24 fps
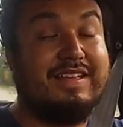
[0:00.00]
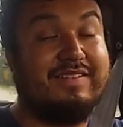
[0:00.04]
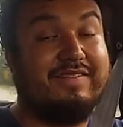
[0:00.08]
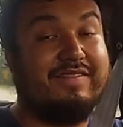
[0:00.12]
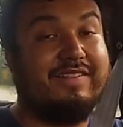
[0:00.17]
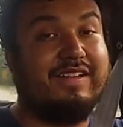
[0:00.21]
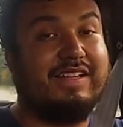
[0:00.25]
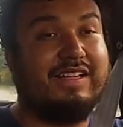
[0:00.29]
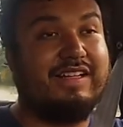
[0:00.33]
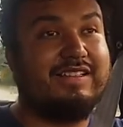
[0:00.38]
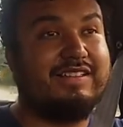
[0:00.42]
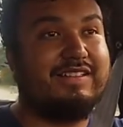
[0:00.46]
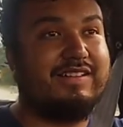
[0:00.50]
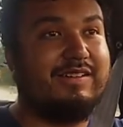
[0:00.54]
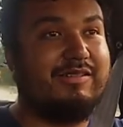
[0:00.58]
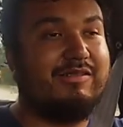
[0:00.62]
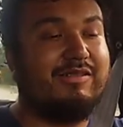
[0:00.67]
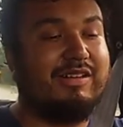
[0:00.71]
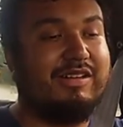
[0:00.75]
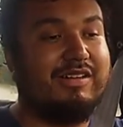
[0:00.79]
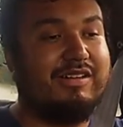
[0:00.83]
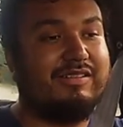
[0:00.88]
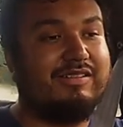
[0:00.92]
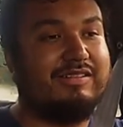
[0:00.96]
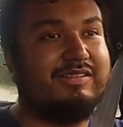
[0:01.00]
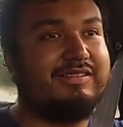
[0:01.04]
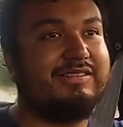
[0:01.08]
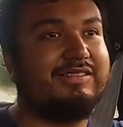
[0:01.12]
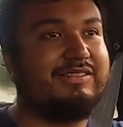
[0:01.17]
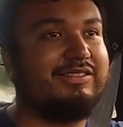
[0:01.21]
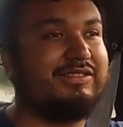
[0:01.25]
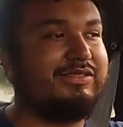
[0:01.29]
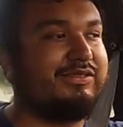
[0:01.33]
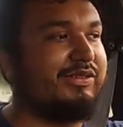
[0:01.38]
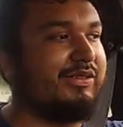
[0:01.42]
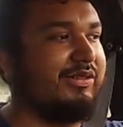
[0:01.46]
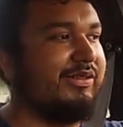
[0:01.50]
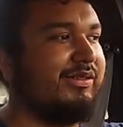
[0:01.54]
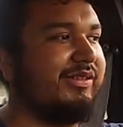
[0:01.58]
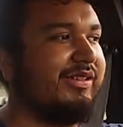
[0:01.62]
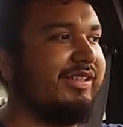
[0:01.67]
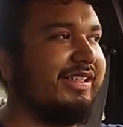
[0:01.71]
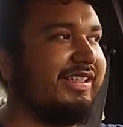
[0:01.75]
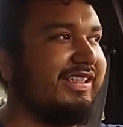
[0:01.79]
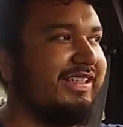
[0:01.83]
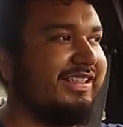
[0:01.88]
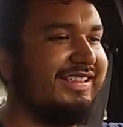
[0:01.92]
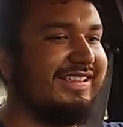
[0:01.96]
If it is, oh well,
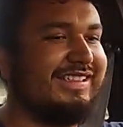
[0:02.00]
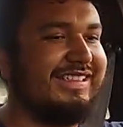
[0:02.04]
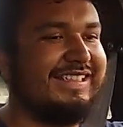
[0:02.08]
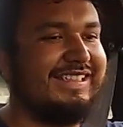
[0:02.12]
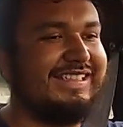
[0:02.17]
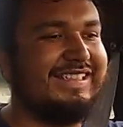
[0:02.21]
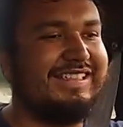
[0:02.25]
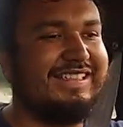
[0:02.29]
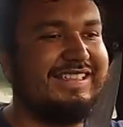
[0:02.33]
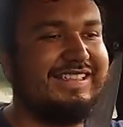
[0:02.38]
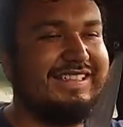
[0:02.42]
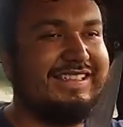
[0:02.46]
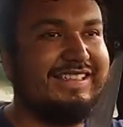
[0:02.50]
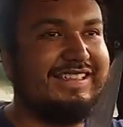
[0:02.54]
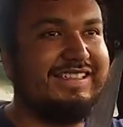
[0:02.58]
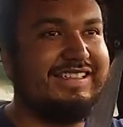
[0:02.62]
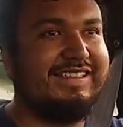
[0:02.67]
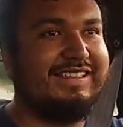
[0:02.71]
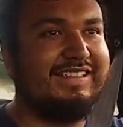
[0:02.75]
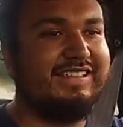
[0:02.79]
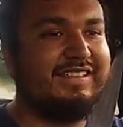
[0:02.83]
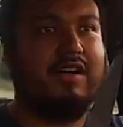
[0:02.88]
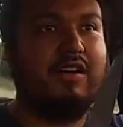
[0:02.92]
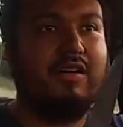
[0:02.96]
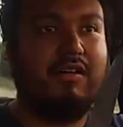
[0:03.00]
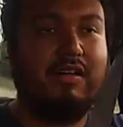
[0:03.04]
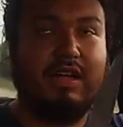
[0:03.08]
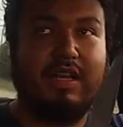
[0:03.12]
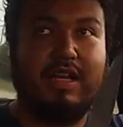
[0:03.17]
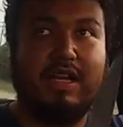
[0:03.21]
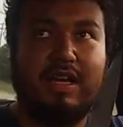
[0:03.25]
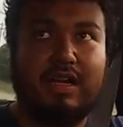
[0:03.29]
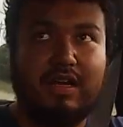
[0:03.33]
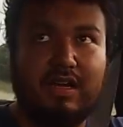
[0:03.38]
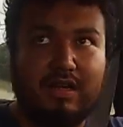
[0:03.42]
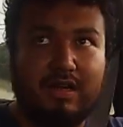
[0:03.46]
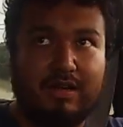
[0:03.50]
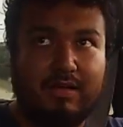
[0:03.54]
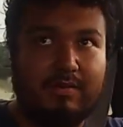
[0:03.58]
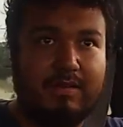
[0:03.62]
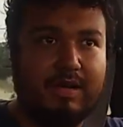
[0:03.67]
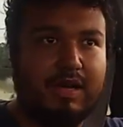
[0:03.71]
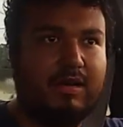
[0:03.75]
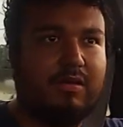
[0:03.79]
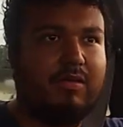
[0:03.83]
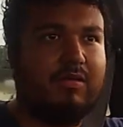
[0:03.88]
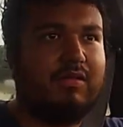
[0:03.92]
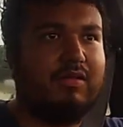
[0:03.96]
screw it. Oh, and
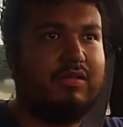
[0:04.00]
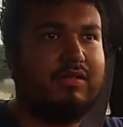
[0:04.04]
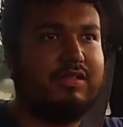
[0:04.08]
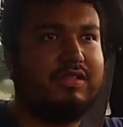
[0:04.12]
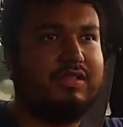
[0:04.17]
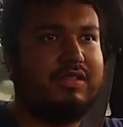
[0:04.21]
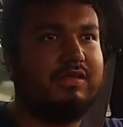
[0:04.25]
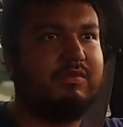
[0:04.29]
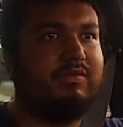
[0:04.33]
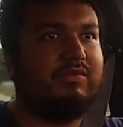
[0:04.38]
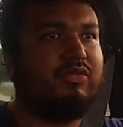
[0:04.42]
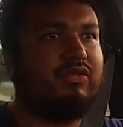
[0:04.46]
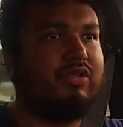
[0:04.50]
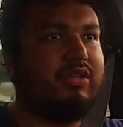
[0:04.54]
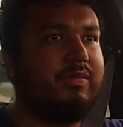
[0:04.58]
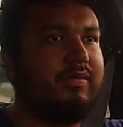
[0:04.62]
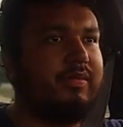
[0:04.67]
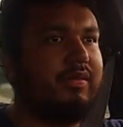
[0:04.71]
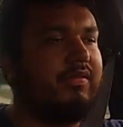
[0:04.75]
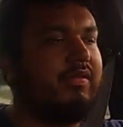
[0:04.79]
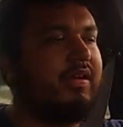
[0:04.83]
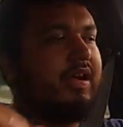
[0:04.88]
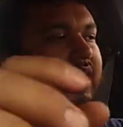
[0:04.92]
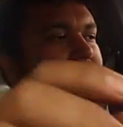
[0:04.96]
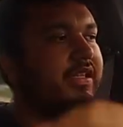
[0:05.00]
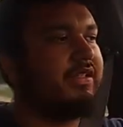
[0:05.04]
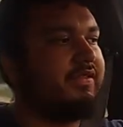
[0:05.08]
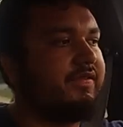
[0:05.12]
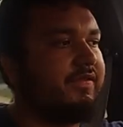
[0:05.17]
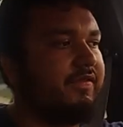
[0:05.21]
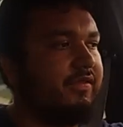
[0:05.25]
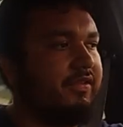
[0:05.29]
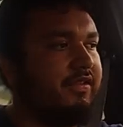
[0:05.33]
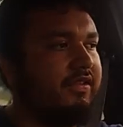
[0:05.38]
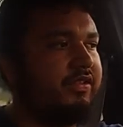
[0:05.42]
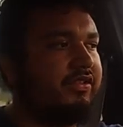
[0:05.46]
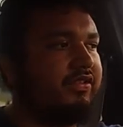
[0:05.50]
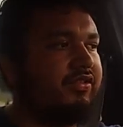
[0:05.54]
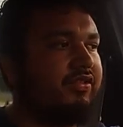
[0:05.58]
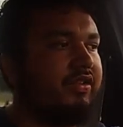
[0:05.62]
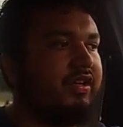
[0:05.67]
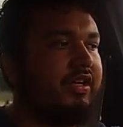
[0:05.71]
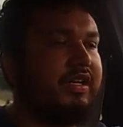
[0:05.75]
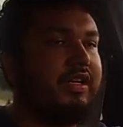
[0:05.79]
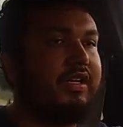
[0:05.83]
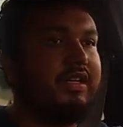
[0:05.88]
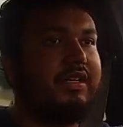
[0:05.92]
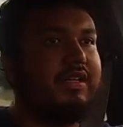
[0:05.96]
I ordered some trimmer racks for the
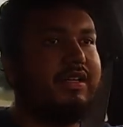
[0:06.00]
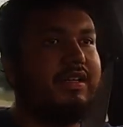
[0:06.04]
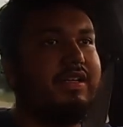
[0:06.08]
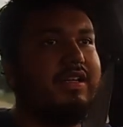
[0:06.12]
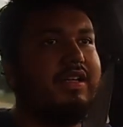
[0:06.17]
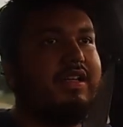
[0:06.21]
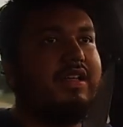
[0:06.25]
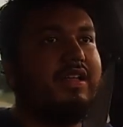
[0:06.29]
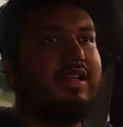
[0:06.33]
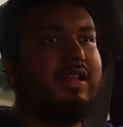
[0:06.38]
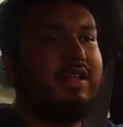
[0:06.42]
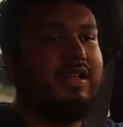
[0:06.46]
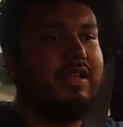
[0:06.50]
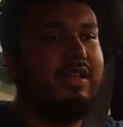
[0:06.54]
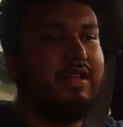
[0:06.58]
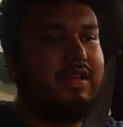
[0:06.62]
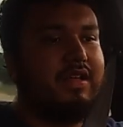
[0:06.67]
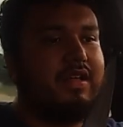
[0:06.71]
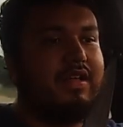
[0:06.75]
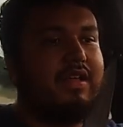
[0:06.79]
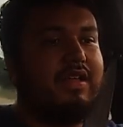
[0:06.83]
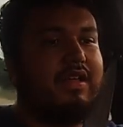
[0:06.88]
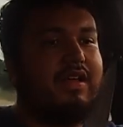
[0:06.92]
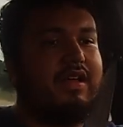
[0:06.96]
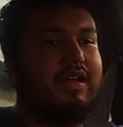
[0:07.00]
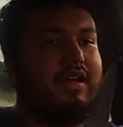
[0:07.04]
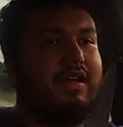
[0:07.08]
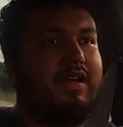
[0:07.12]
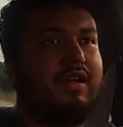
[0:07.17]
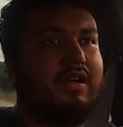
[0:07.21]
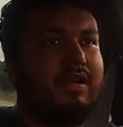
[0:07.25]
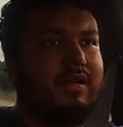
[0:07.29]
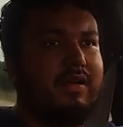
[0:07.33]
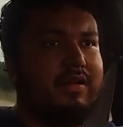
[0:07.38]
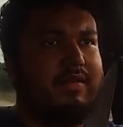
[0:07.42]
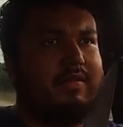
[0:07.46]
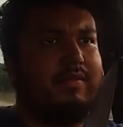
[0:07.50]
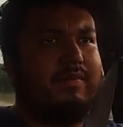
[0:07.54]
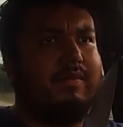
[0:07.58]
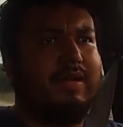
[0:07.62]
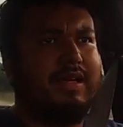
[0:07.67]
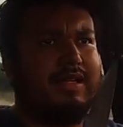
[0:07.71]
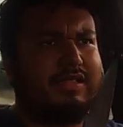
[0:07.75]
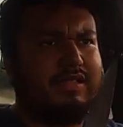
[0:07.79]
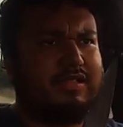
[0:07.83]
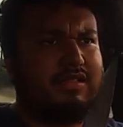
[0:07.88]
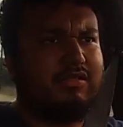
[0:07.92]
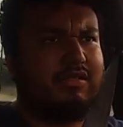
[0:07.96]
truck.
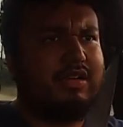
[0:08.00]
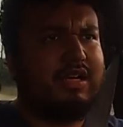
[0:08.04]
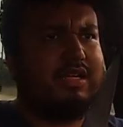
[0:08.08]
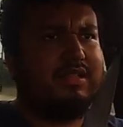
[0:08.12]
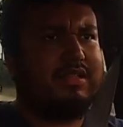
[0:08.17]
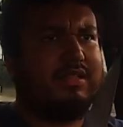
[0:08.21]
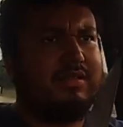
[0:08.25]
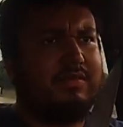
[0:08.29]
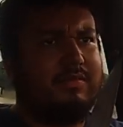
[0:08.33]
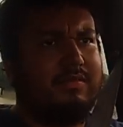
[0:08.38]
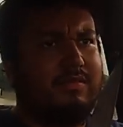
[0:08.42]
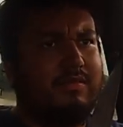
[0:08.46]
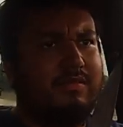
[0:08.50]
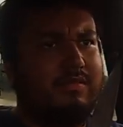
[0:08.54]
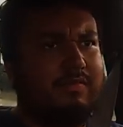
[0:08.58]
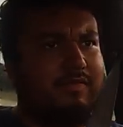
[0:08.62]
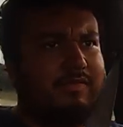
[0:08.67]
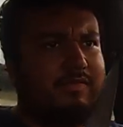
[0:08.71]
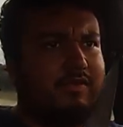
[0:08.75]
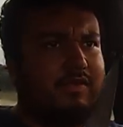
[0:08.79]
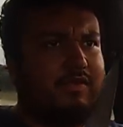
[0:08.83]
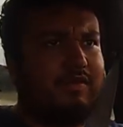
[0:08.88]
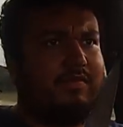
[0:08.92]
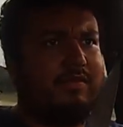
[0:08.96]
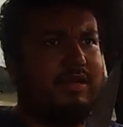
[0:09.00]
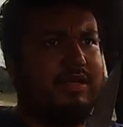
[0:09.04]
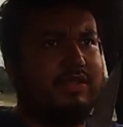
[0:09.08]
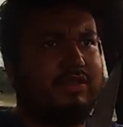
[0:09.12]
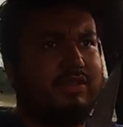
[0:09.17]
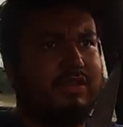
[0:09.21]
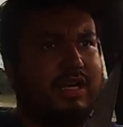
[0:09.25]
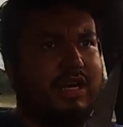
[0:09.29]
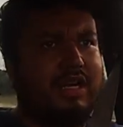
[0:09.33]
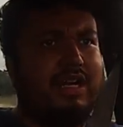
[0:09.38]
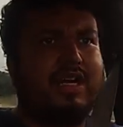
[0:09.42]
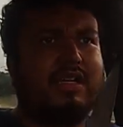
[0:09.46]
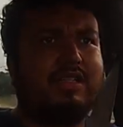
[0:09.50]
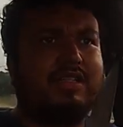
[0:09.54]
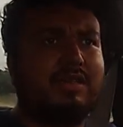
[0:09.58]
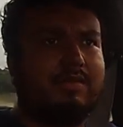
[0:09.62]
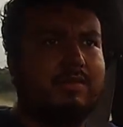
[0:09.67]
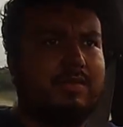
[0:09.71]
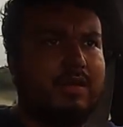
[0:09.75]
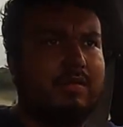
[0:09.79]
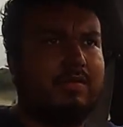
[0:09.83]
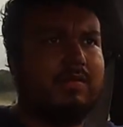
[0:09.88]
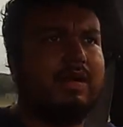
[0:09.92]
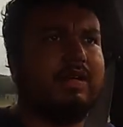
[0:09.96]
I still got some I got
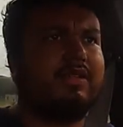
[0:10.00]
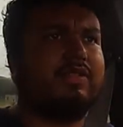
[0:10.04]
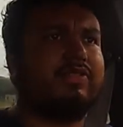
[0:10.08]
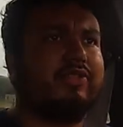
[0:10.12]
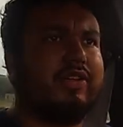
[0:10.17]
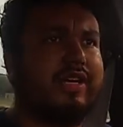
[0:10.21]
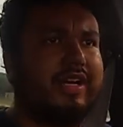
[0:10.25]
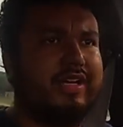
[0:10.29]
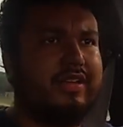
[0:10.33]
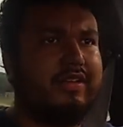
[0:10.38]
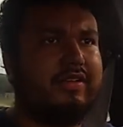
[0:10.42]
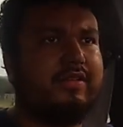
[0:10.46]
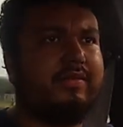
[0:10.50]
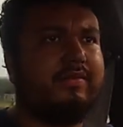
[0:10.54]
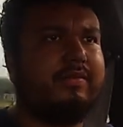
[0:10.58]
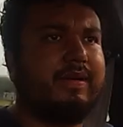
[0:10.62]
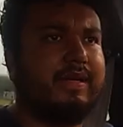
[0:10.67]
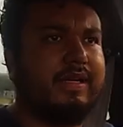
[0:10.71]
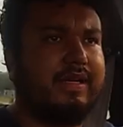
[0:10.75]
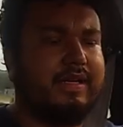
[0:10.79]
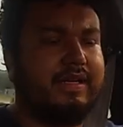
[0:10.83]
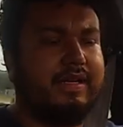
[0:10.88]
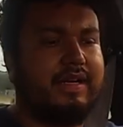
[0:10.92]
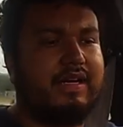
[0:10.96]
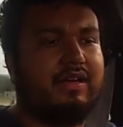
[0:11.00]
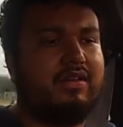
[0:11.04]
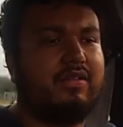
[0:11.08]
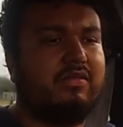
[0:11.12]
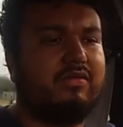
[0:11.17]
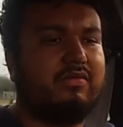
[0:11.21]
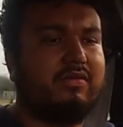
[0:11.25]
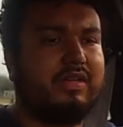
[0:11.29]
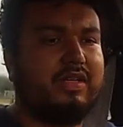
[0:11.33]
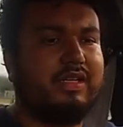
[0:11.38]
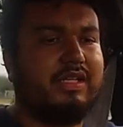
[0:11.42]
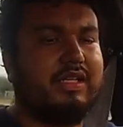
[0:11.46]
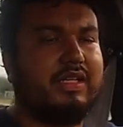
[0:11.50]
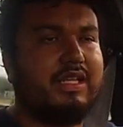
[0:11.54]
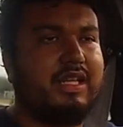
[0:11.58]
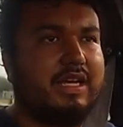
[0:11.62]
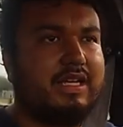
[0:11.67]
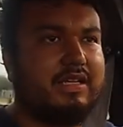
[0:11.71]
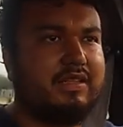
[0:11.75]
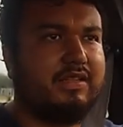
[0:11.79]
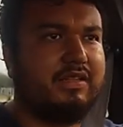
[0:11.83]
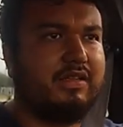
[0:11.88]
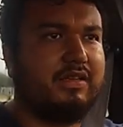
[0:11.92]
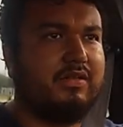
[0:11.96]
some on my trailer, but I don't really
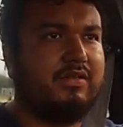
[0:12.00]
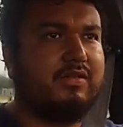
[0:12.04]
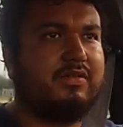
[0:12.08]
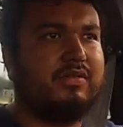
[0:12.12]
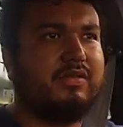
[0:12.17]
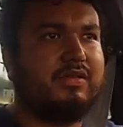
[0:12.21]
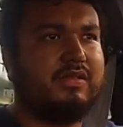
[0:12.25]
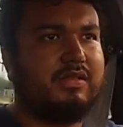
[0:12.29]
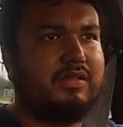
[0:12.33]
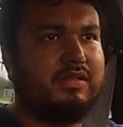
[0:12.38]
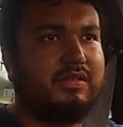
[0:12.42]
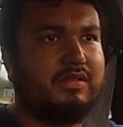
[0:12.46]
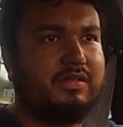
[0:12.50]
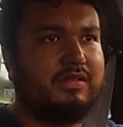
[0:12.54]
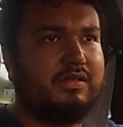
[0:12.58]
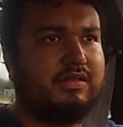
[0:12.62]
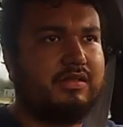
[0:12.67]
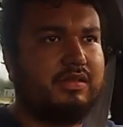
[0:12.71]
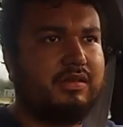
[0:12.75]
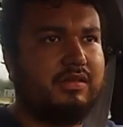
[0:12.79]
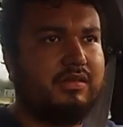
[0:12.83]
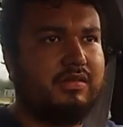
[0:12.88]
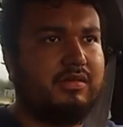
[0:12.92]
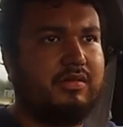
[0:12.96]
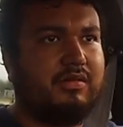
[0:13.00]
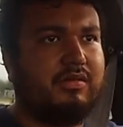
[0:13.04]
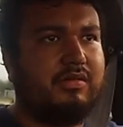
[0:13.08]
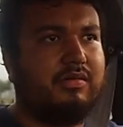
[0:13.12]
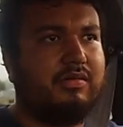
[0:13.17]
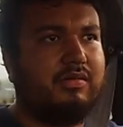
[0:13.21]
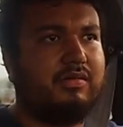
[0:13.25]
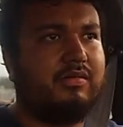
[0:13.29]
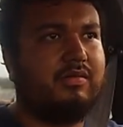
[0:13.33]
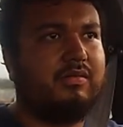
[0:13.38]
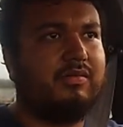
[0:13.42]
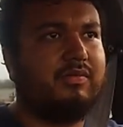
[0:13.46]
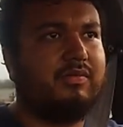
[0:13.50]
like those, so